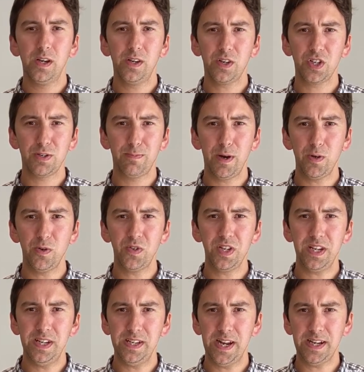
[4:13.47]
exposed
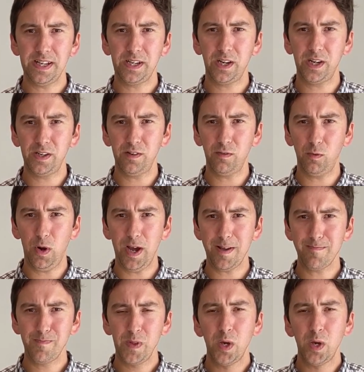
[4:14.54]
in any kind of way.